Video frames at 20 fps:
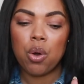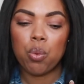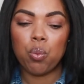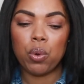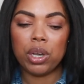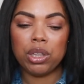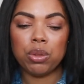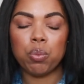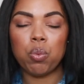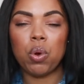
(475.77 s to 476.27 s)

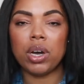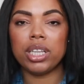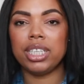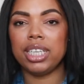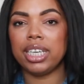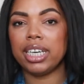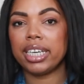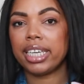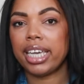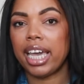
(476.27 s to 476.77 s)
with
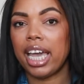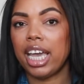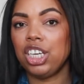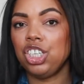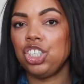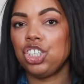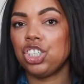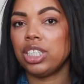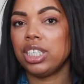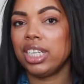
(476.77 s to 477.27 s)
what the
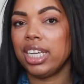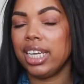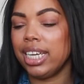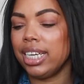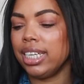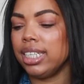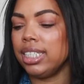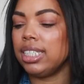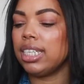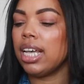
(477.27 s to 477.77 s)
occasion
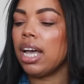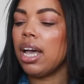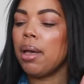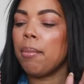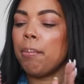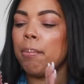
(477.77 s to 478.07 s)
is.